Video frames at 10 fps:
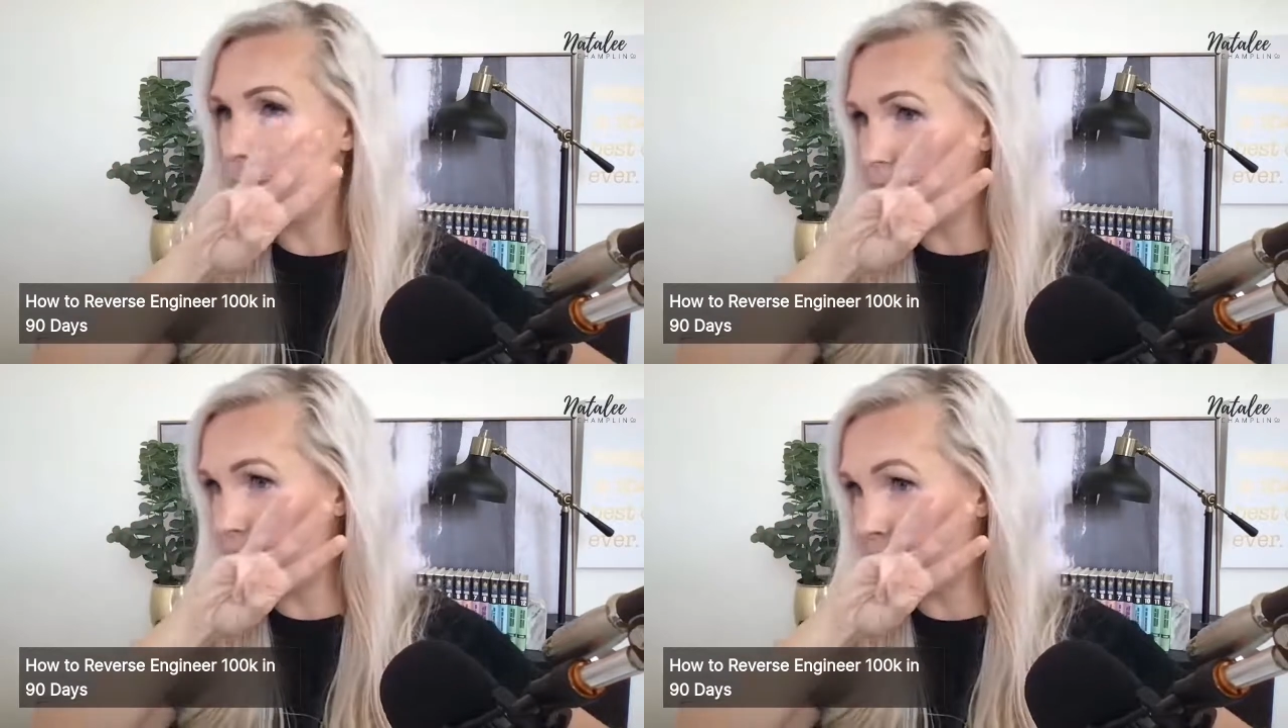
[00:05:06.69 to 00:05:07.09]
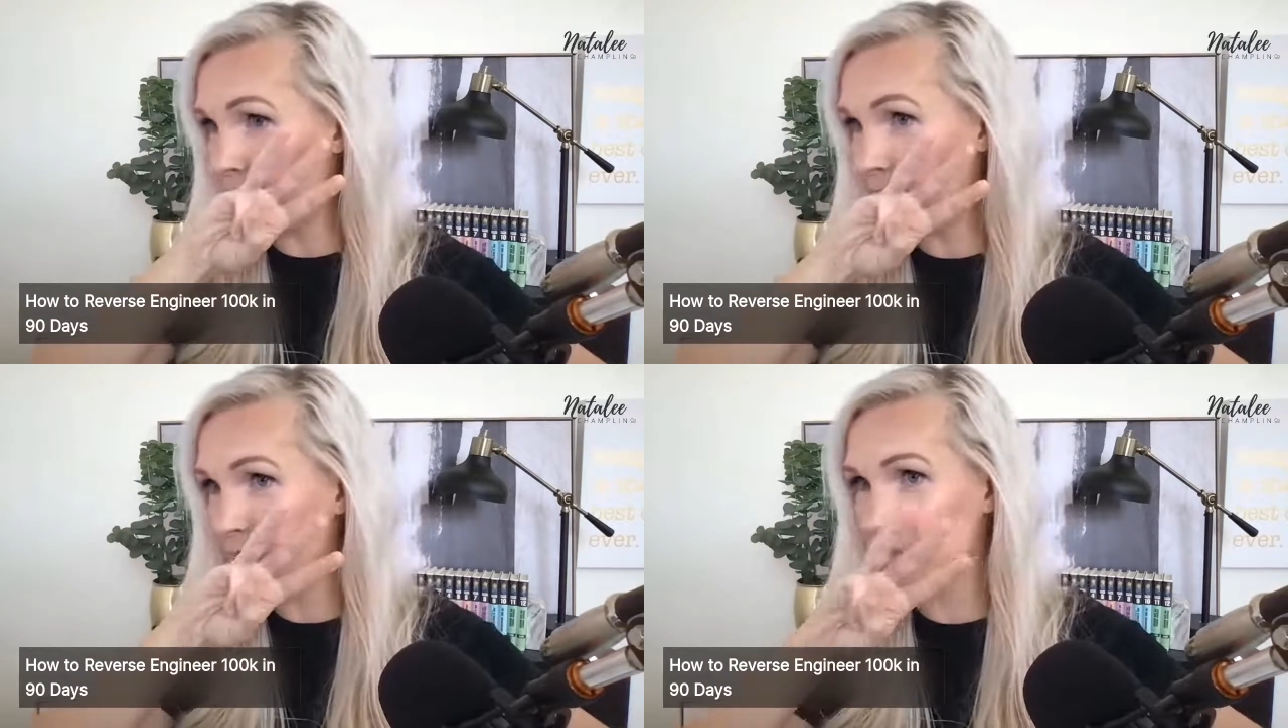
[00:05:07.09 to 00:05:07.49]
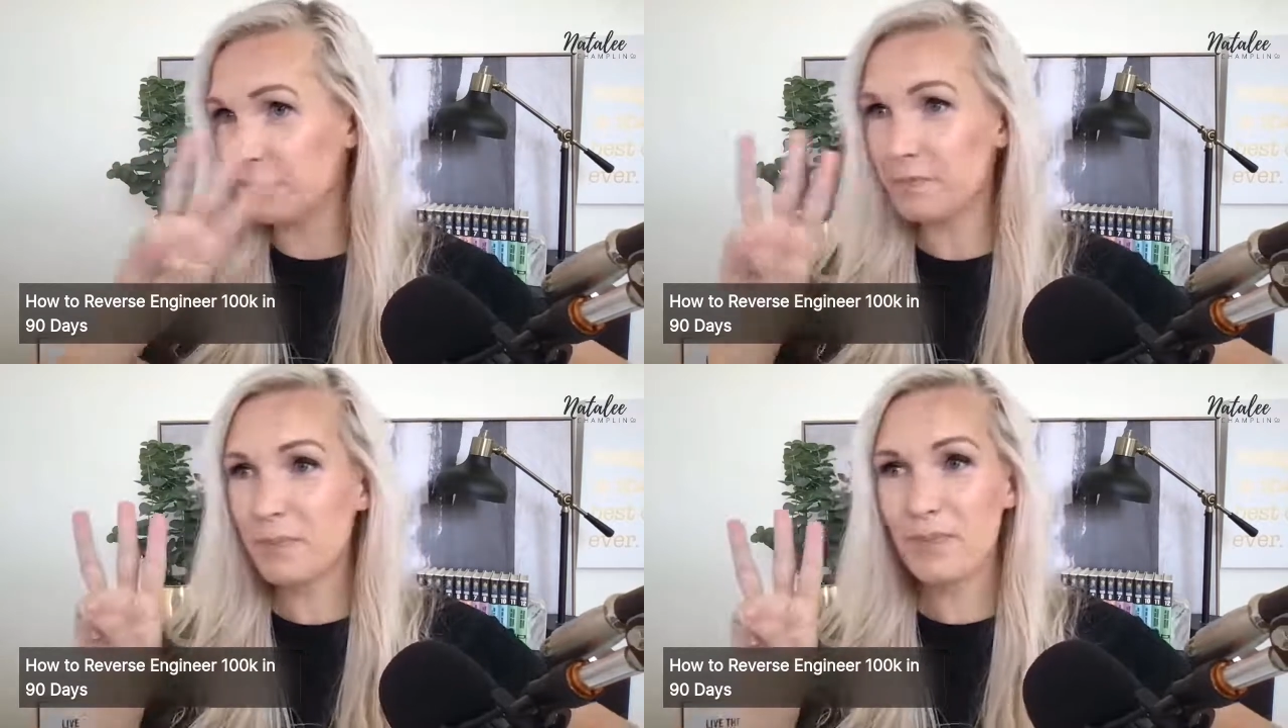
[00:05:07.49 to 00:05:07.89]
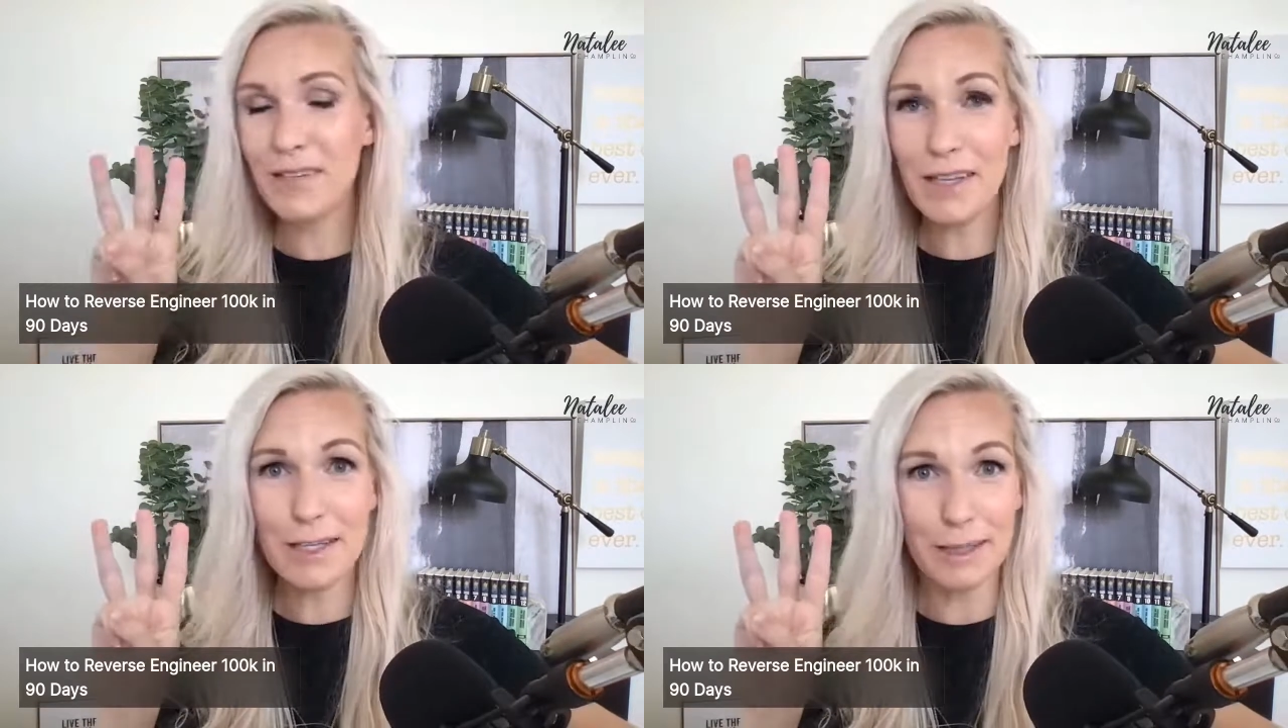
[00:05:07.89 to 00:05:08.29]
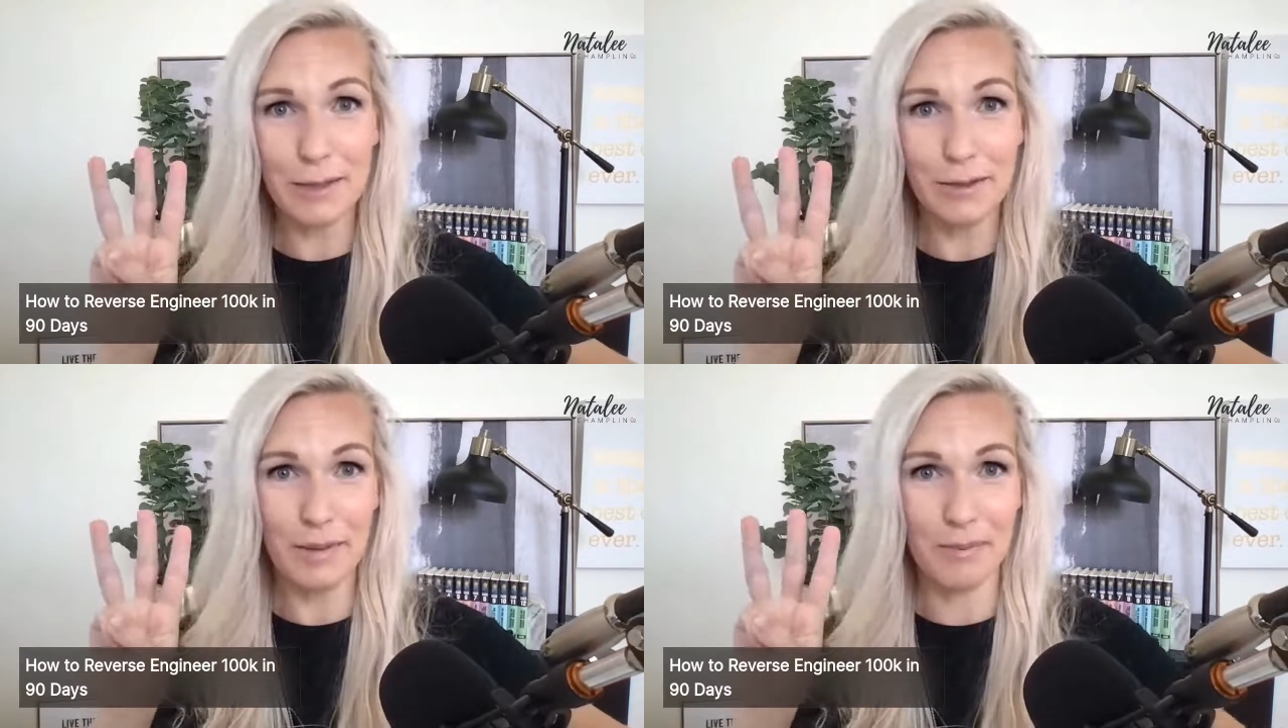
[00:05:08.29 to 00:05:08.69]

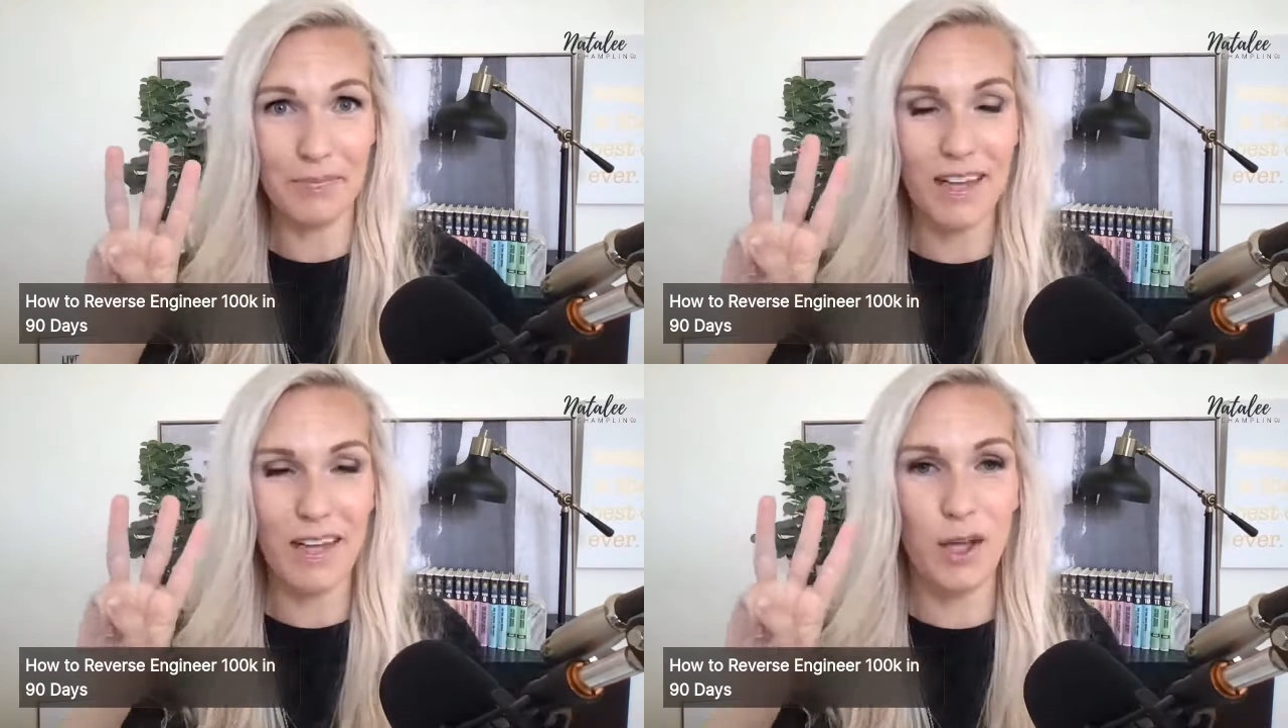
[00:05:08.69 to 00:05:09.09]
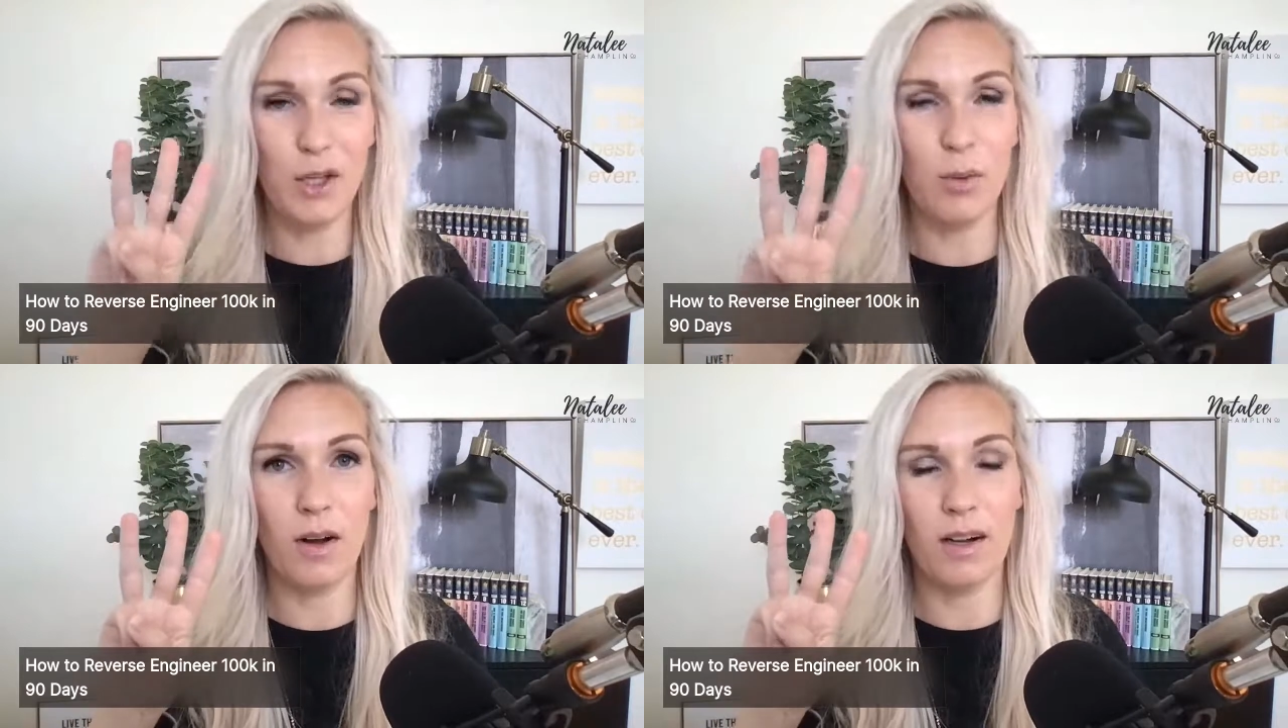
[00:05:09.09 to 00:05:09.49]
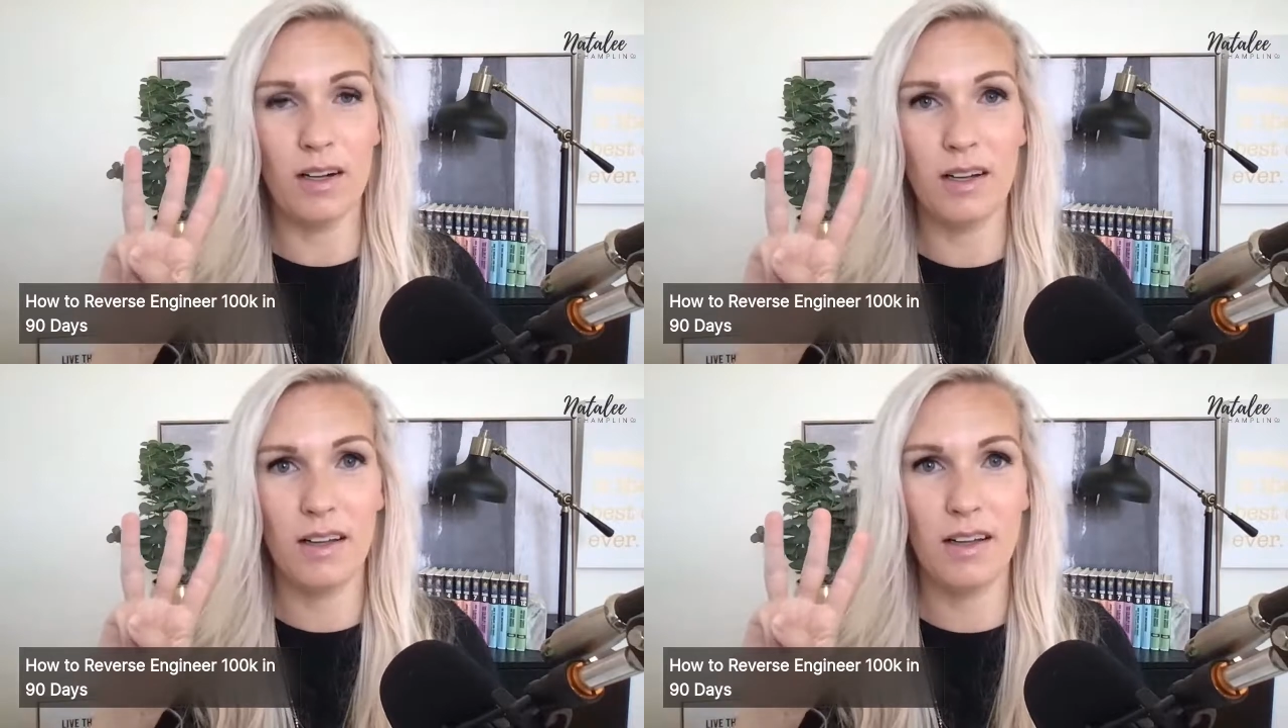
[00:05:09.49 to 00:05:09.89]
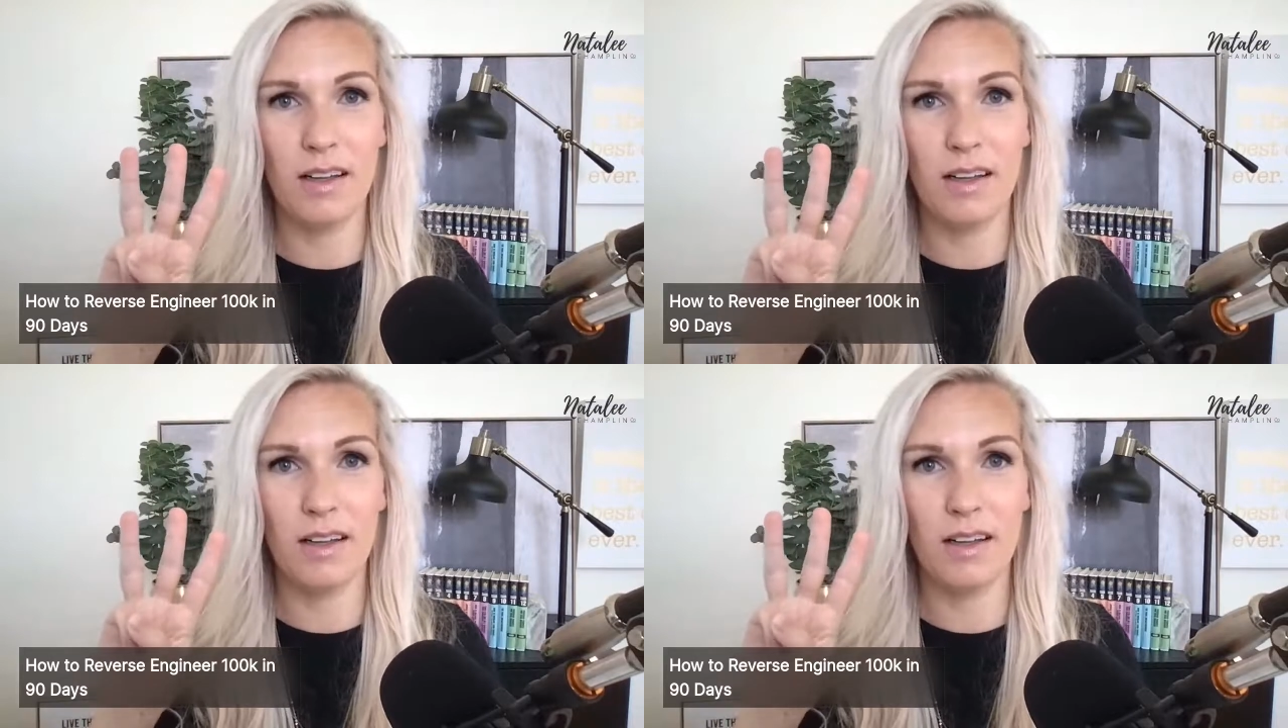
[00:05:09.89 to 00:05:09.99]
excuse me, you are